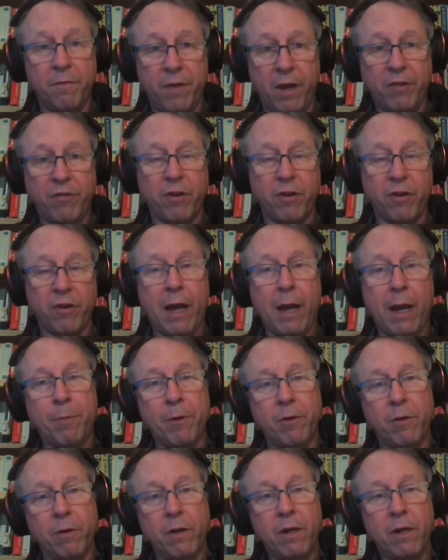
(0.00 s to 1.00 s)
venture
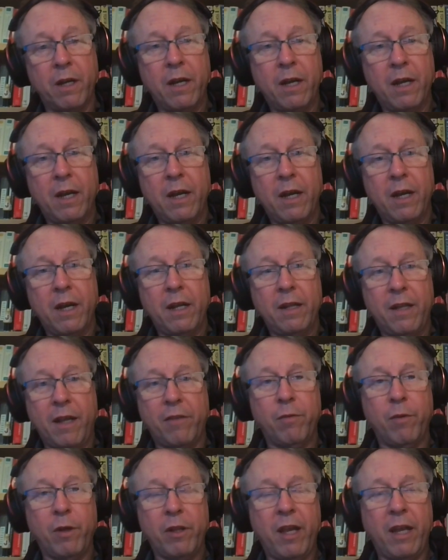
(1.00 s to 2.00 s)
capital,
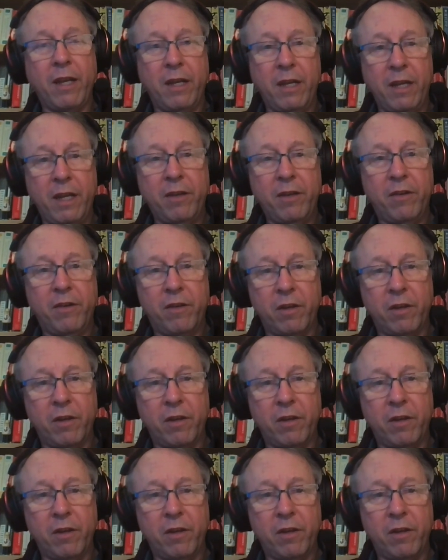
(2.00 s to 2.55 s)
that's what they need.